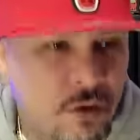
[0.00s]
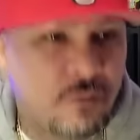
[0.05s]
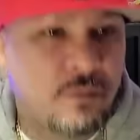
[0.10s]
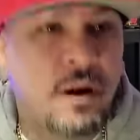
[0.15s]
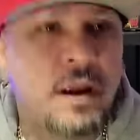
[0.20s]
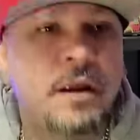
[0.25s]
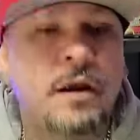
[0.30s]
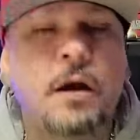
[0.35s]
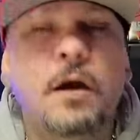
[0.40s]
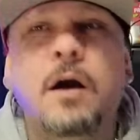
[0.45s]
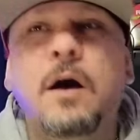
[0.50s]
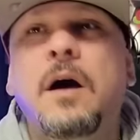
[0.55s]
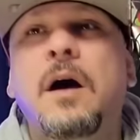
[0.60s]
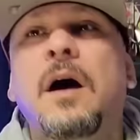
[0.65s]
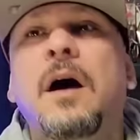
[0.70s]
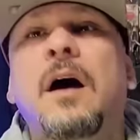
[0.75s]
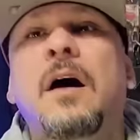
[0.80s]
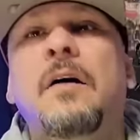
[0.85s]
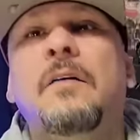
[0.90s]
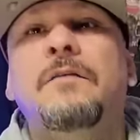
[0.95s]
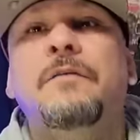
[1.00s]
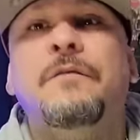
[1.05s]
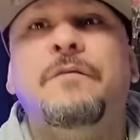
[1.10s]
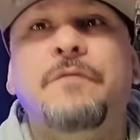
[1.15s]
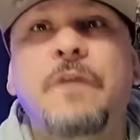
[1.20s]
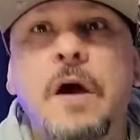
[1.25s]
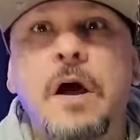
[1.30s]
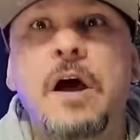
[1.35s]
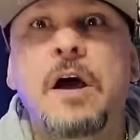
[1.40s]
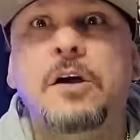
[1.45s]
Right? Oh,
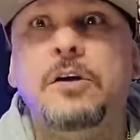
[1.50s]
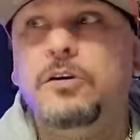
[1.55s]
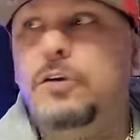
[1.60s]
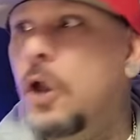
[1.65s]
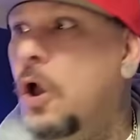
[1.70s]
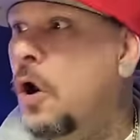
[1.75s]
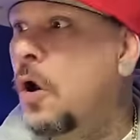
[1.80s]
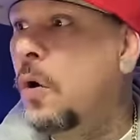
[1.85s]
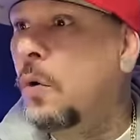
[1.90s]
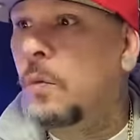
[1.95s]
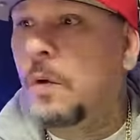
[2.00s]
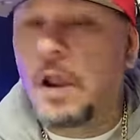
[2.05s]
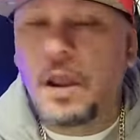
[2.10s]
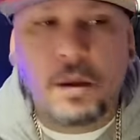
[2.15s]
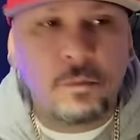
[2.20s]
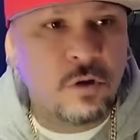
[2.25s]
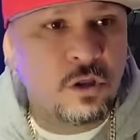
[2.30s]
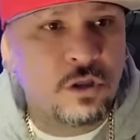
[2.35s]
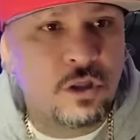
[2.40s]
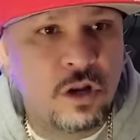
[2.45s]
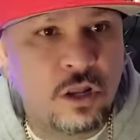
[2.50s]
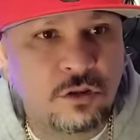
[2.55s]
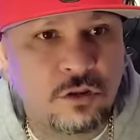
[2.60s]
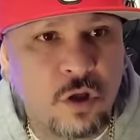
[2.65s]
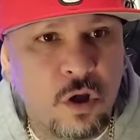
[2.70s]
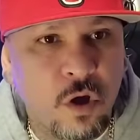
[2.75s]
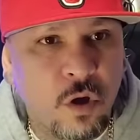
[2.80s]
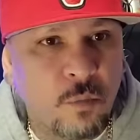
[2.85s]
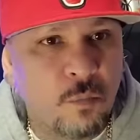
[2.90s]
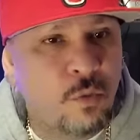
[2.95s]
fuck no, right? I'm looking at
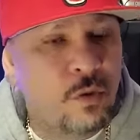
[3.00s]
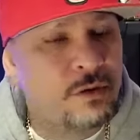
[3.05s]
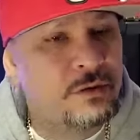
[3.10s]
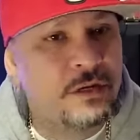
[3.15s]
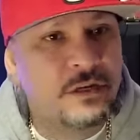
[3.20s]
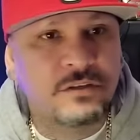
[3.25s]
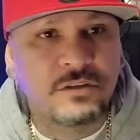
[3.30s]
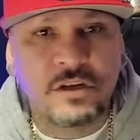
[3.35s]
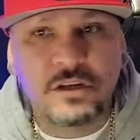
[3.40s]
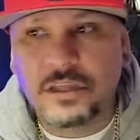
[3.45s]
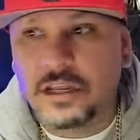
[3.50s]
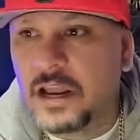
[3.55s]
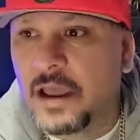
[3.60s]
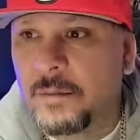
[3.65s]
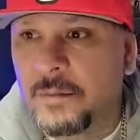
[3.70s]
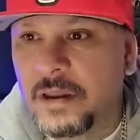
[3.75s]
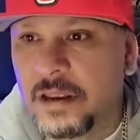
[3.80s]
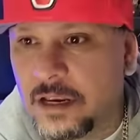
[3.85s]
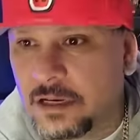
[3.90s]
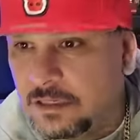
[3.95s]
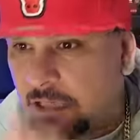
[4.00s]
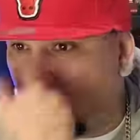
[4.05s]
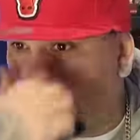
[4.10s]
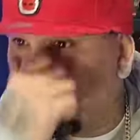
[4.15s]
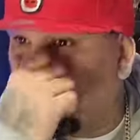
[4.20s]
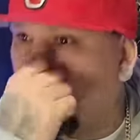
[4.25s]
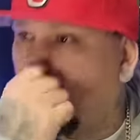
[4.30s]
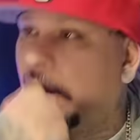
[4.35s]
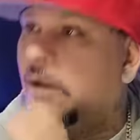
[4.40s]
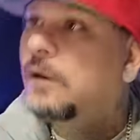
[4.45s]
the homeboy. He's looking at me. He's like,
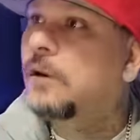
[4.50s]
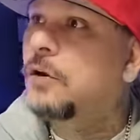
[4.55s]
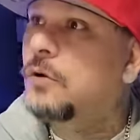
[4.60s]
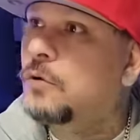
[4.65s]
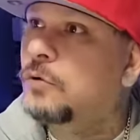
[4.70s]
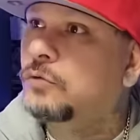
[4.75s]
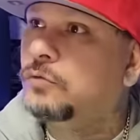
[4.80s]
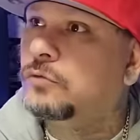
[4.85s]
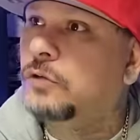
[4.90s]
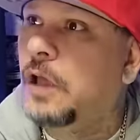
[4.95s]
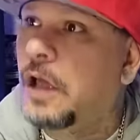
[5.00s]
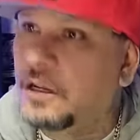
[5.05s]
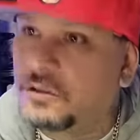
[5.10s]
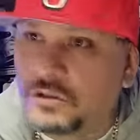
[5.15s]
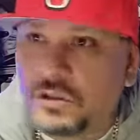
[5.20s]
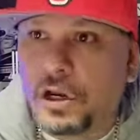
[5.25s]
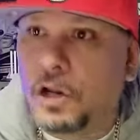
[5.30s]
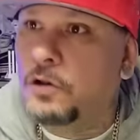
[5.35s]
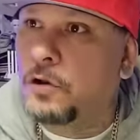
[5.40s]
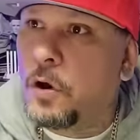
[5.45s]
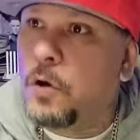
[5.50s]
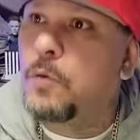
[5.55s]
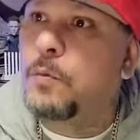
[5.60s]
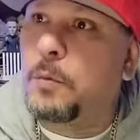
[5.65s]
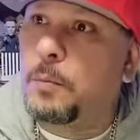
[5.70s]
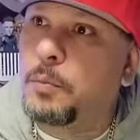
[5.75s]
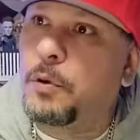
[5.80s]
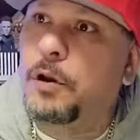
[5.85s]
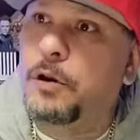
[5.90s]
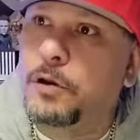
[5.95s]
we're going to lose. I said, I know
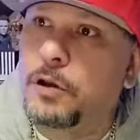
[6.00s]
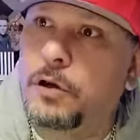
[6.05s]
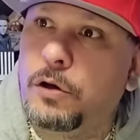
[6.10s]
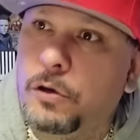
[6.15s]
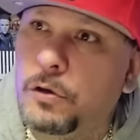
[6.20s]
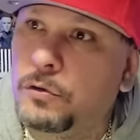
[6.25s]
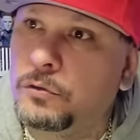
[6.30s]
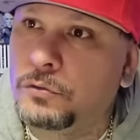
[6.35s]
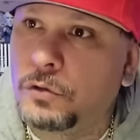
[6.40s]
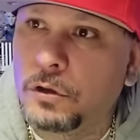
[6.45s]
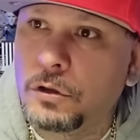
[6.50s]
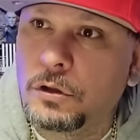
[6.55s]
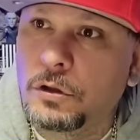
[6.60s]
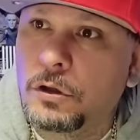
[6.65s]
we're probably going to lose.